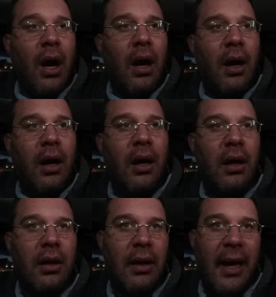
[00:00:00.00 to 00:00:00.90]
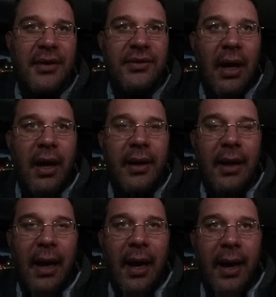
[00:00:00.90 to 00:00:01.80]
Last
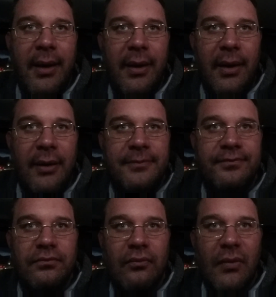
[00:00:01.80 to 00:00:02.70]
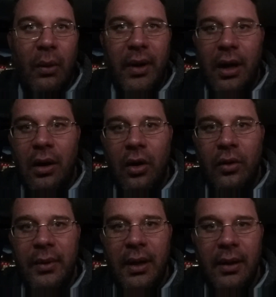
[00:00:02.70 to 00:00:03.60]
night I went
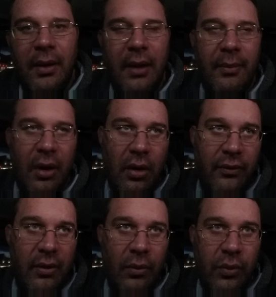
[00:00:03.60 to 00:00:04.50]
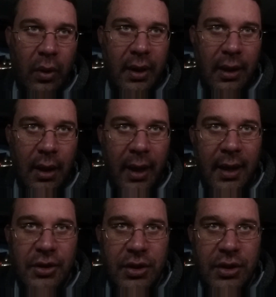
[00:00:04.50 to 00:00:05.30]
home, and my girlfriend was working late.